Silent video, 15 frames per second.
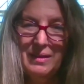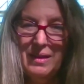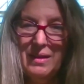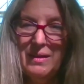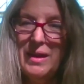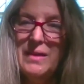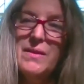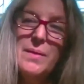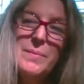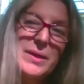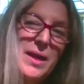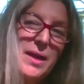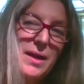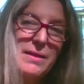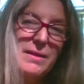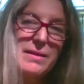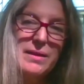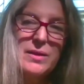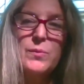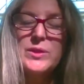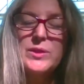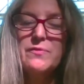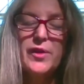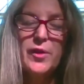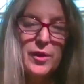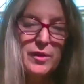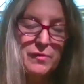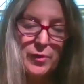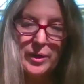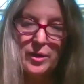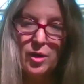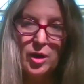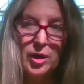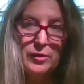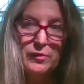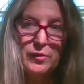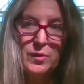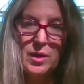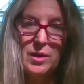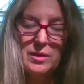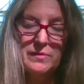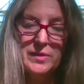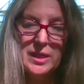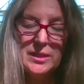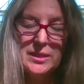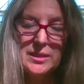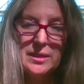Yeah, and I mean, I think it was very, very hard for all of us.